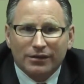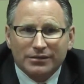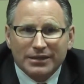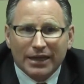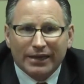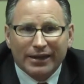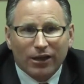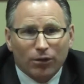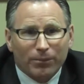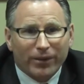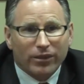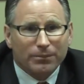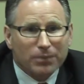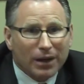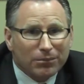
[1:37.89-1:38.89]
debt held by
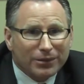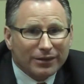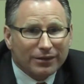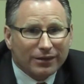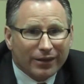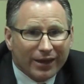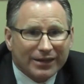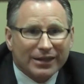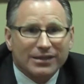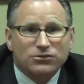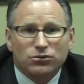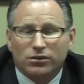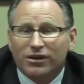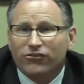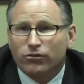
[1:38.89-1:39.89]
the public and
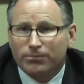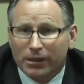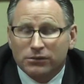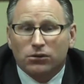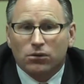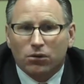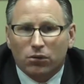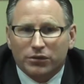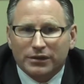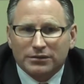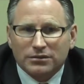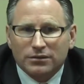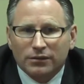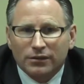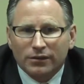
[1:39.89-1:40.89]
intragovernmental
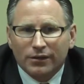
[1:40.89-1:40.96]
holdings.